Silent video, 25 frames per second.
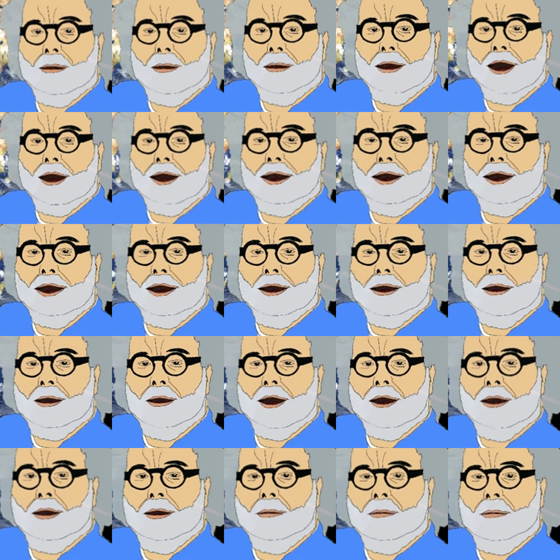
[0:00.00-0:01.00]
is the
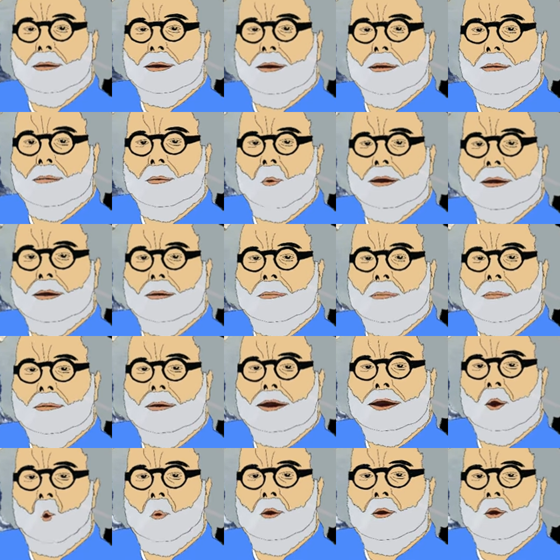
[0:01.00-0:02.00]
same as the angle of
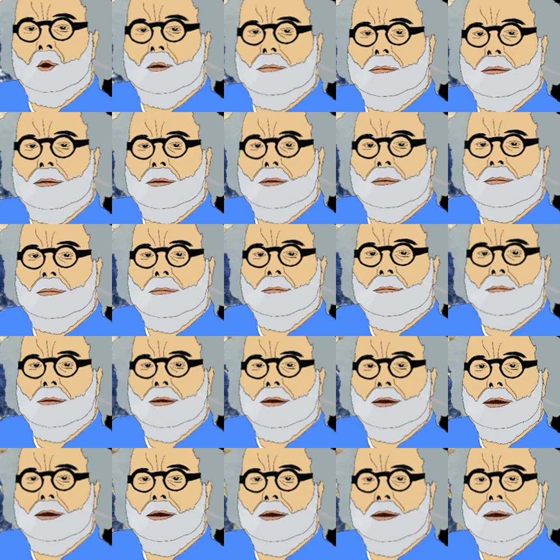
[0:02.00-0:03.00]
reflection
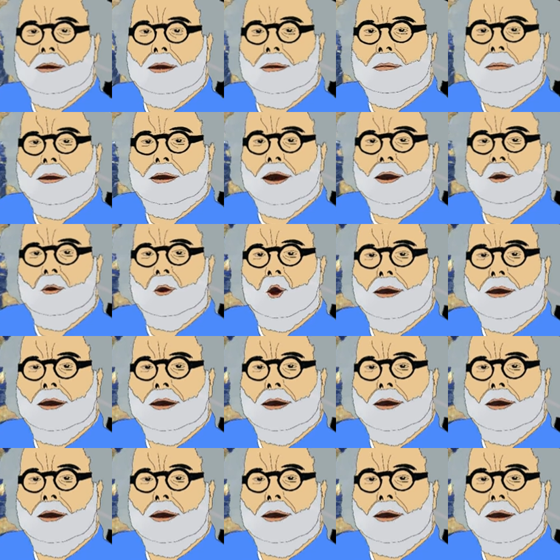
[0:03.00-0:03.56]
and when that light